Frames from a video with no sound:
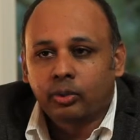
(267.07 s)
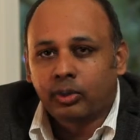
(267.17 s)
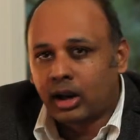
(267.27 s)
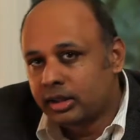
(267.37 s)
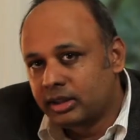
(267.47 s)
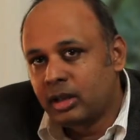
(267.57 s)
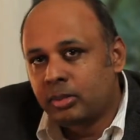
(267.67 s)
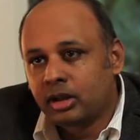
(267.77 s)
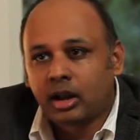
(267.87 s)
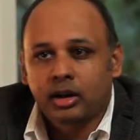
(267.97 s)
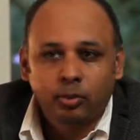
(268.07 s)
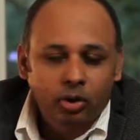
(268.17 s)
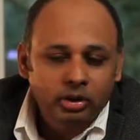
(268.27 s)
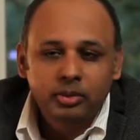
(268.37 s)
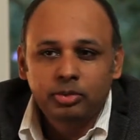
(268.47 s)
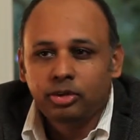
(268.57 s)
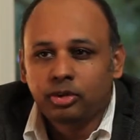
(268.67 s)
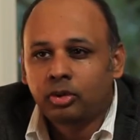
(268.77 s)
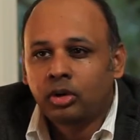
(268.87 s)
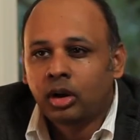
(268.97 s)
when I came in and I walked him
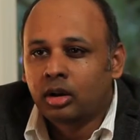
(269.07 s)
through